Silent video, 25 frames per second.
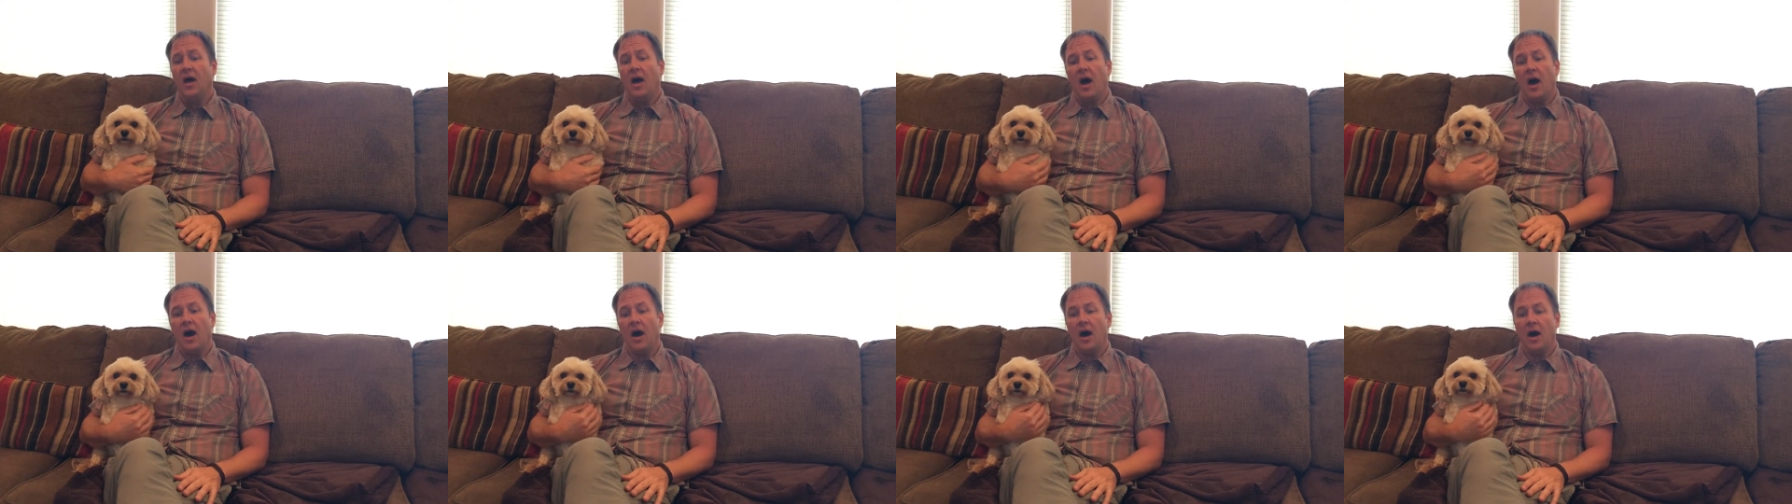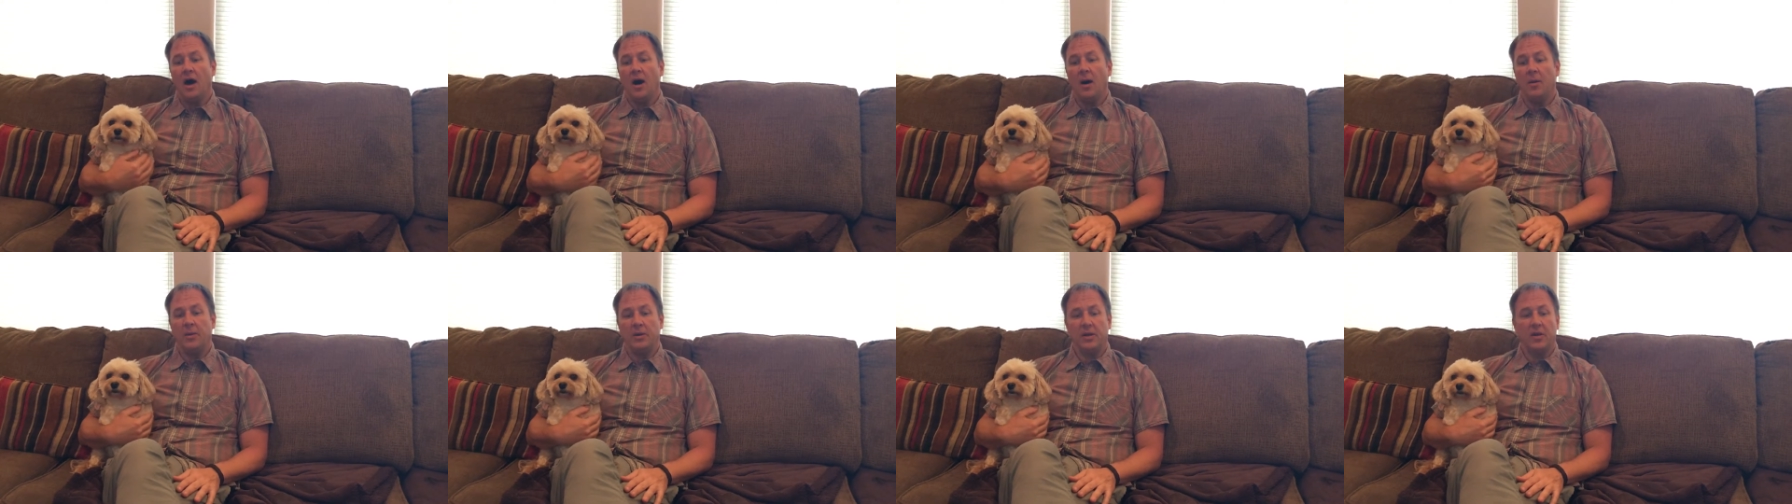
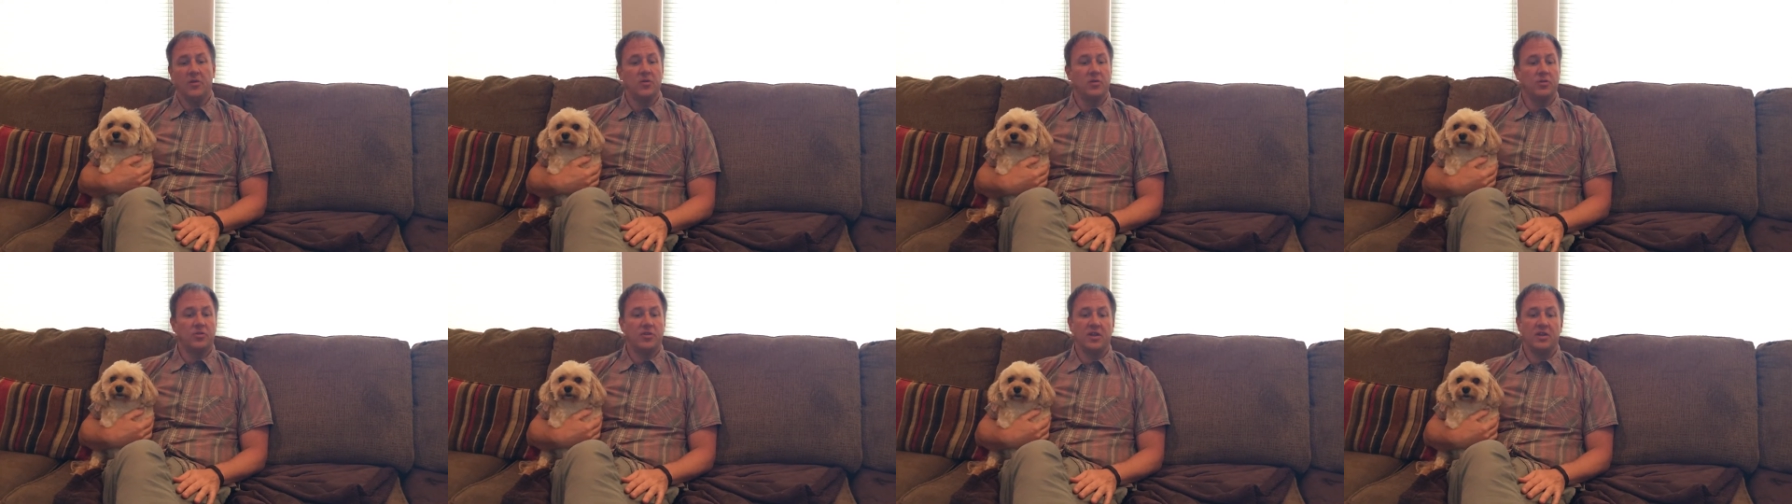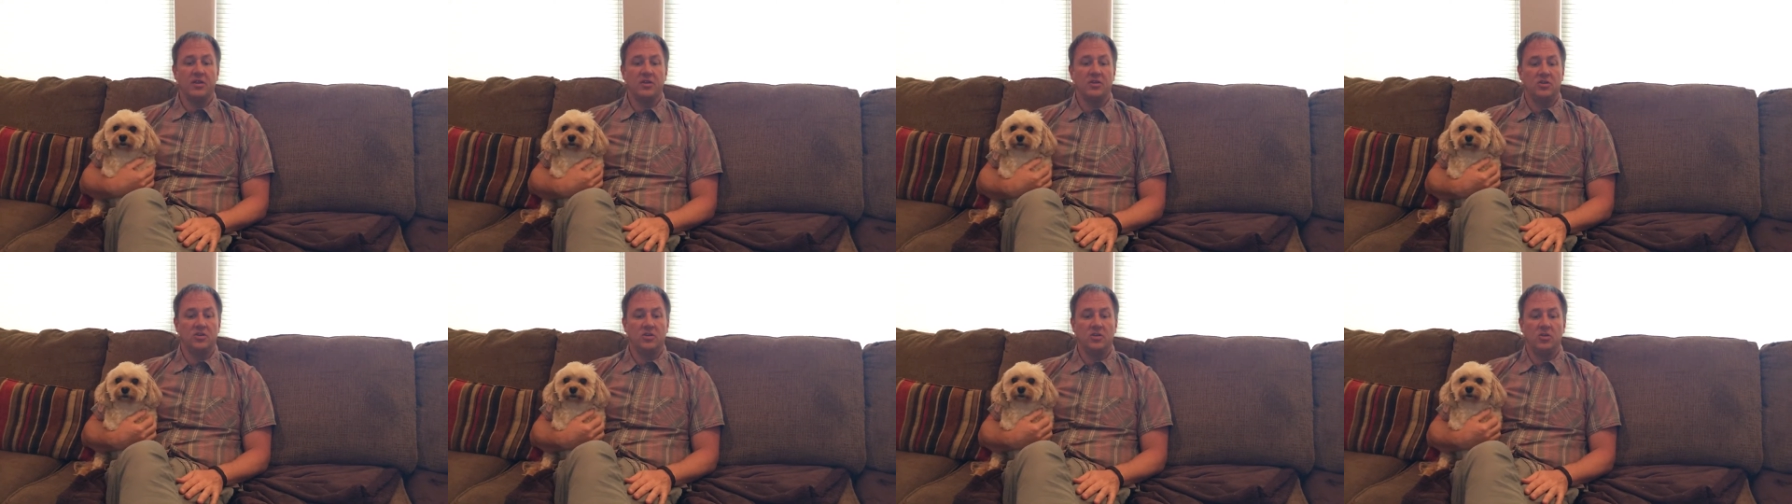Um, another
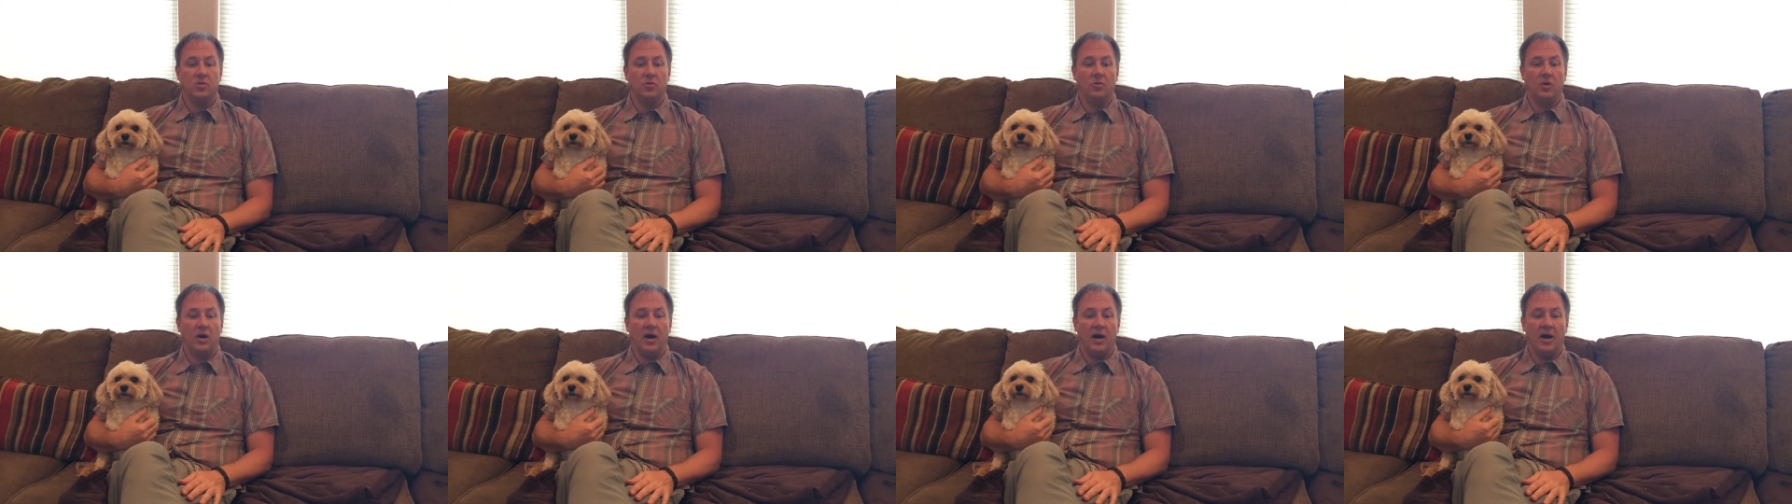thing to do, uh,